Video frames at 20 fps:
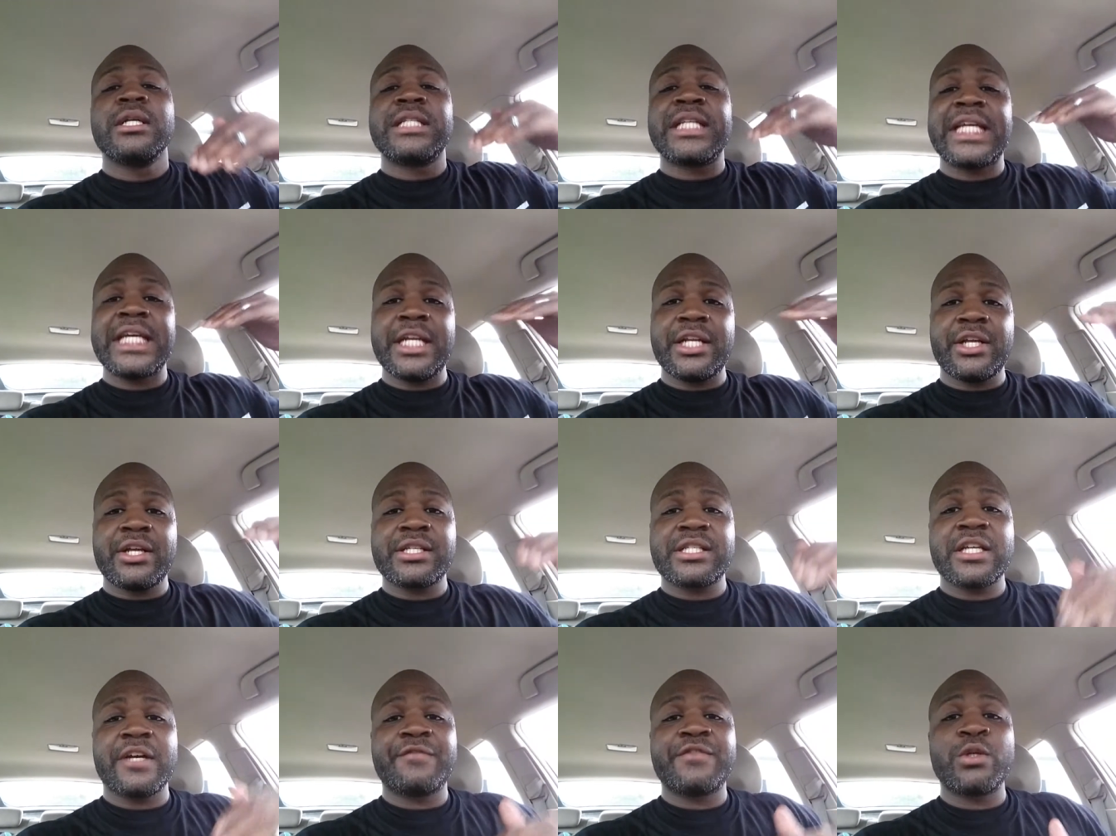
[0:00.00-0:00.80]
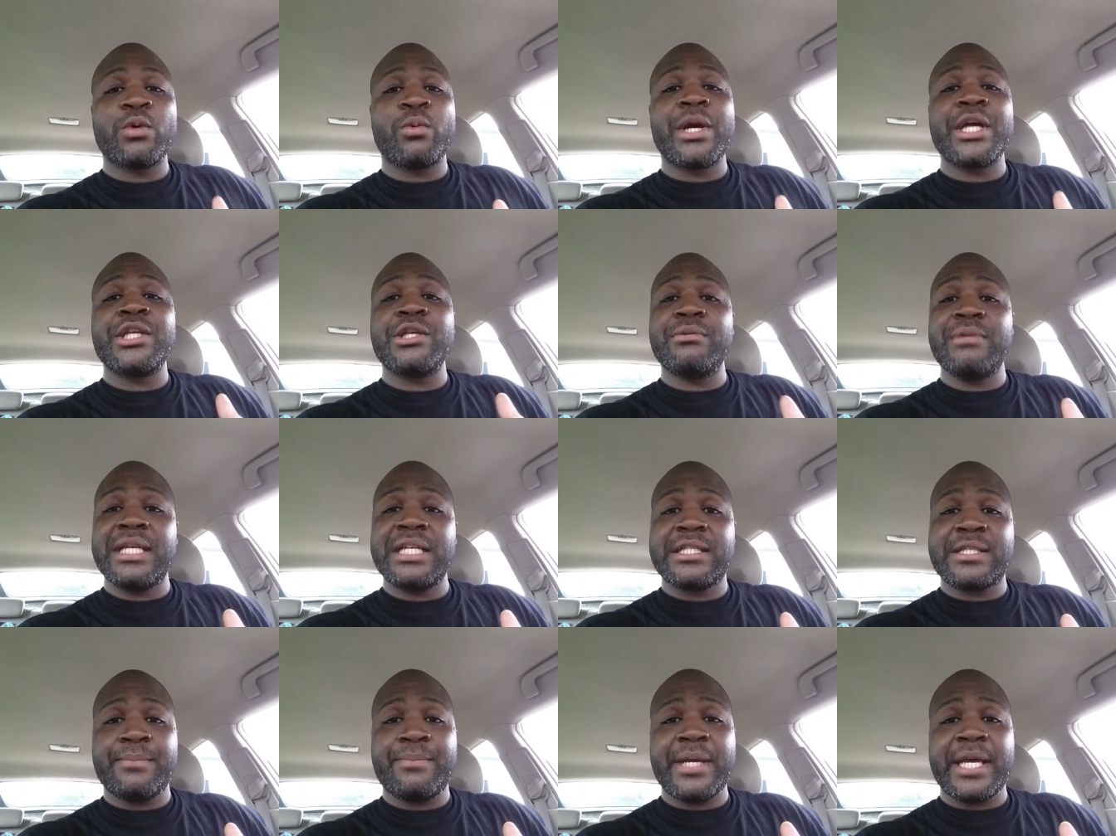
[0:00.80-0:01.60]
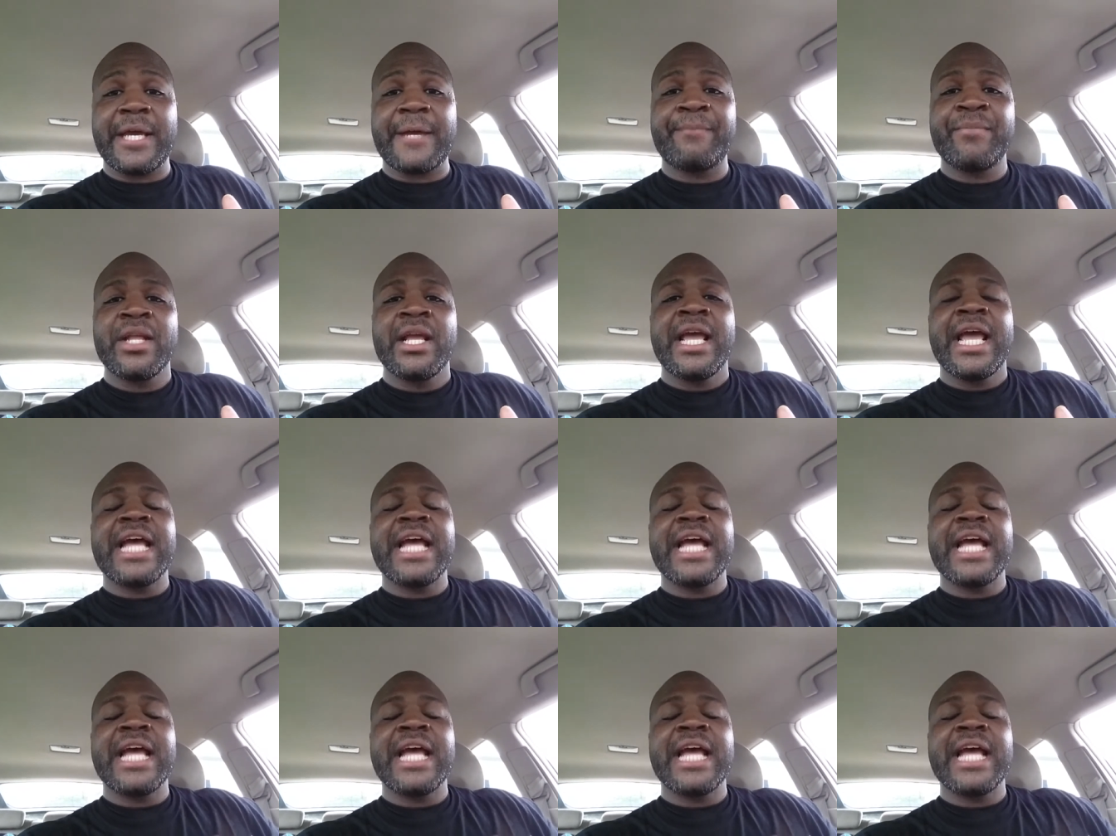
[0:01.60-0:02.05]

to getting yourself to where you need to be.